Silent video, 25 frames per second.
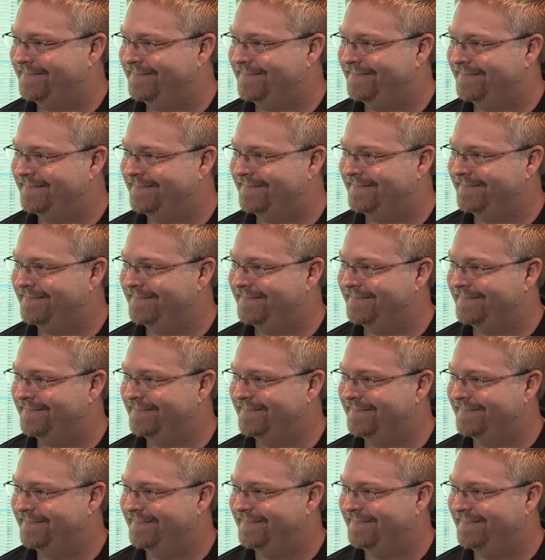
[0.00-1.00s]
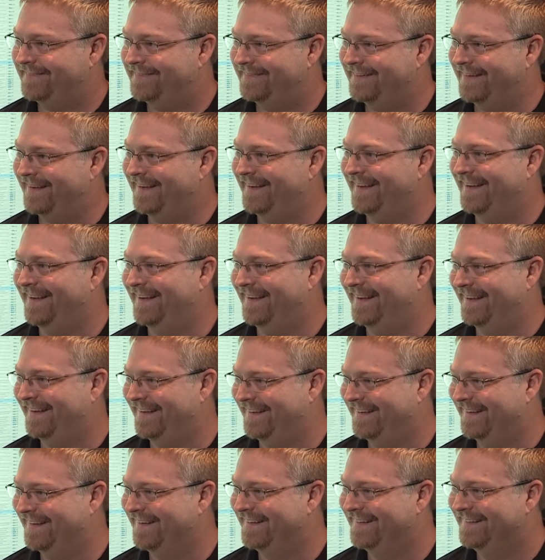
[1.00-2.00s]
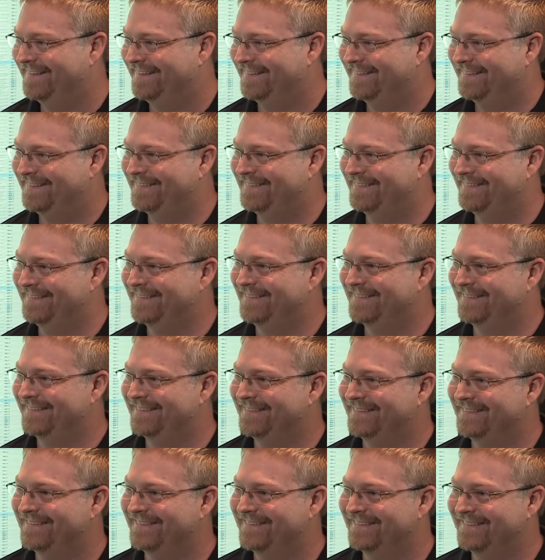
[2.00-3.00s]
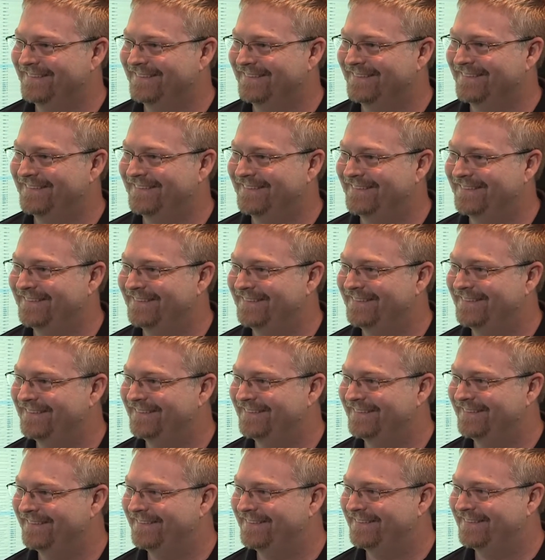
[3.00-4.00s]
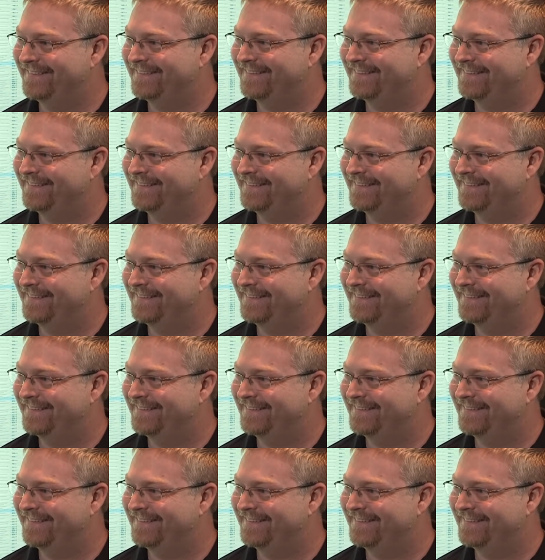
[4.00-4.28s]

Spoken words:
No words are spoken by the person on screen.